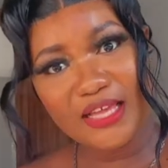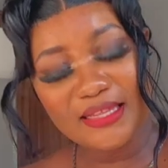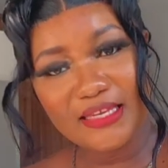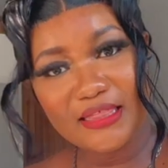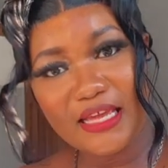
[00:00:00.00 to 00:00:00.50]

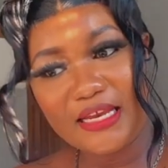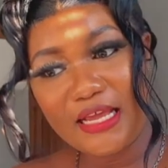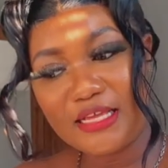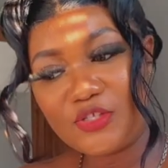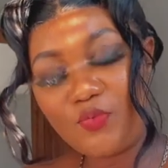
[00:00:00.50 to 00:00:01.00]
And the thing
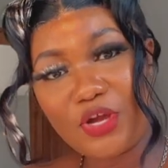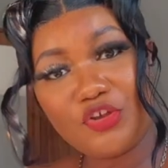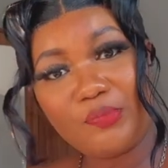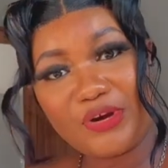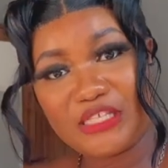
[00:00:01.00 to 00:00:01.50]
is, when
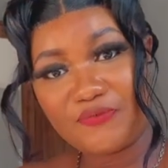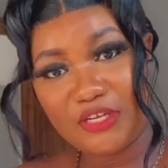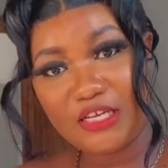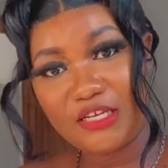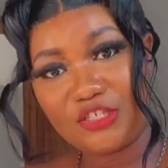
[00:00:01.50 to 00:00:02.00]
you're
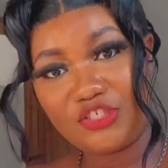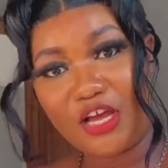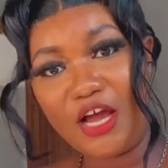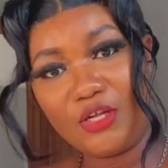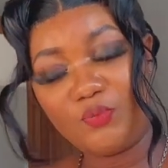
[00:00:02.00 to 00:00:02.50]
breastfeeding a
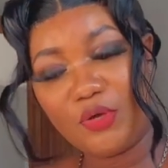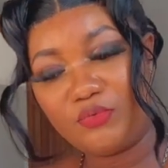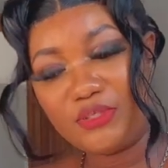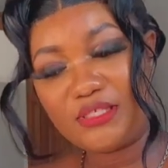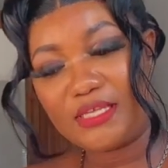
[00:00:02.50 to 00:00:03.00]
child, we
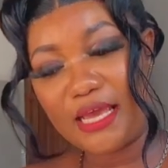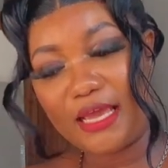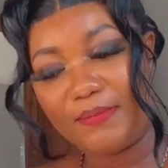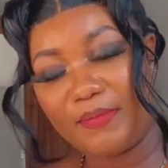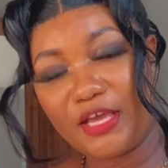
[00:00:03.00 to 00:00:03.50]
would
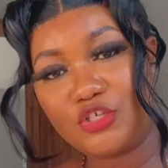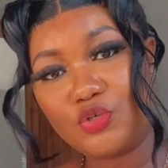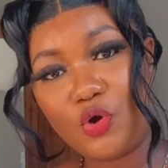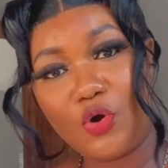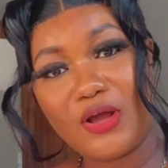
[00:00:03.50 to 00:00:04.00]
say make
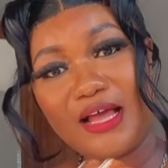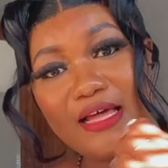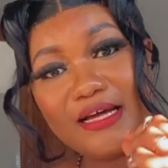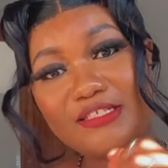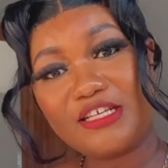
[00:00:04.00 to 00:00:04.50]
sure
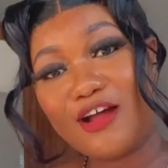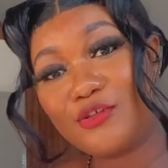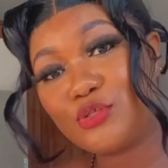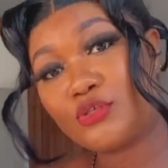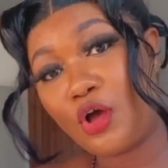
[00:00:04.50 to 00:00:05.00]
a child
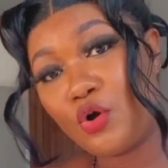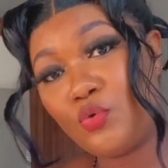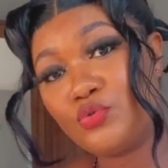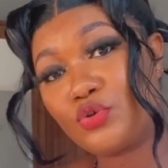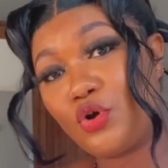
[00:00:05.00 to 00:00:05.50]

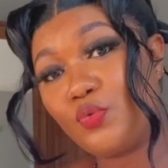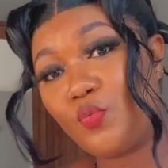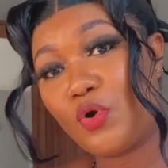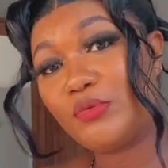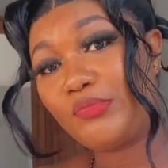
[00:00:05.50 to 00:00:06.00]
suckles
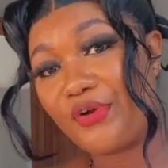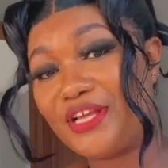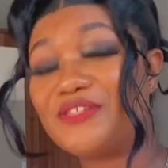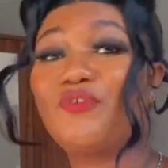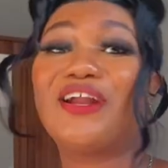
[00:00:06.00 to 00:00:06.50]
on one
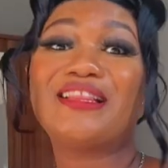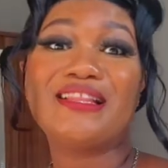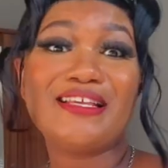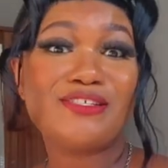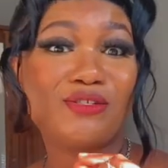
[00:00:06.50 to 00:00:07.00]
breast for at
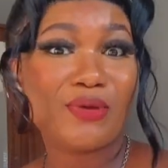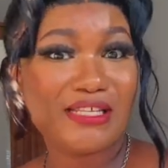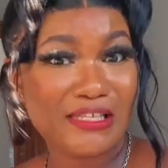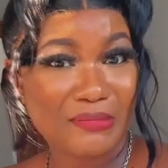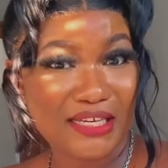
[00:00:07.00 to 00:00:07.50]
least
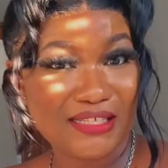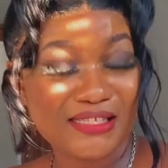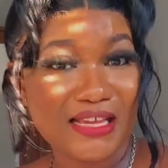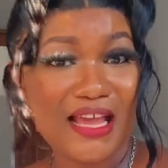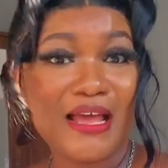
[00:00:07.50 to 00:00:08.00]
20
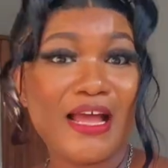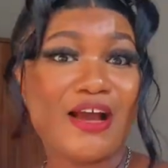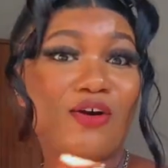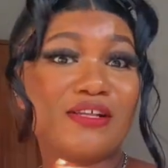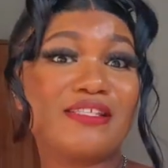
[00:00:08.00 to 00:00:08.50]
minutes,
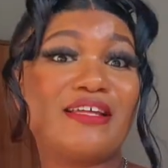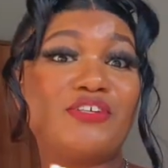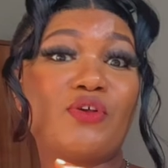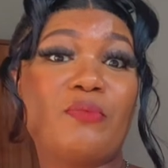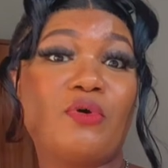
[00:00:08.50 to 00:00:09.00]
because
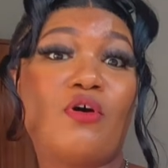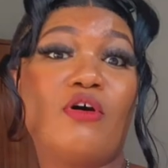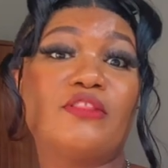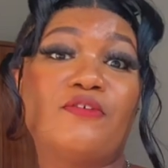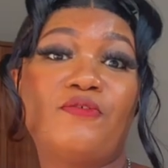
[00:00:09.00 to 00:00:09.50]
there's what we
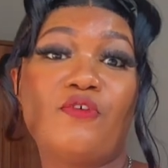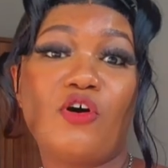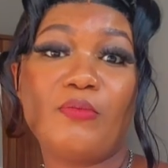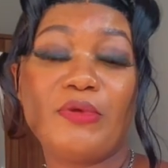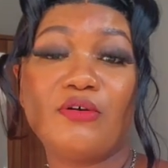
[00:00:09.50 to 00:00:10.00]
call the
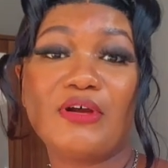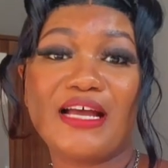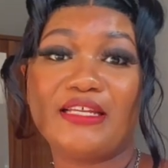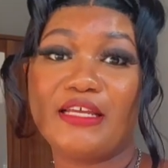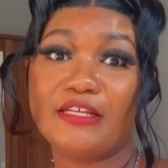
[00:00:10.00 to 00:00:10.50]
fore milk
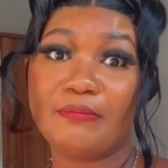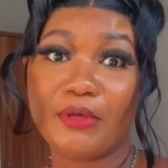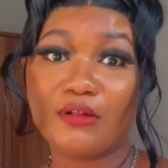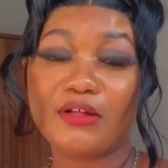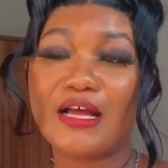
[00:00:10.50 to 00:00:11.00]
and the hind
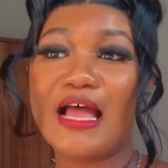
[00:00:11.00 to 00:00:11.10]
milk,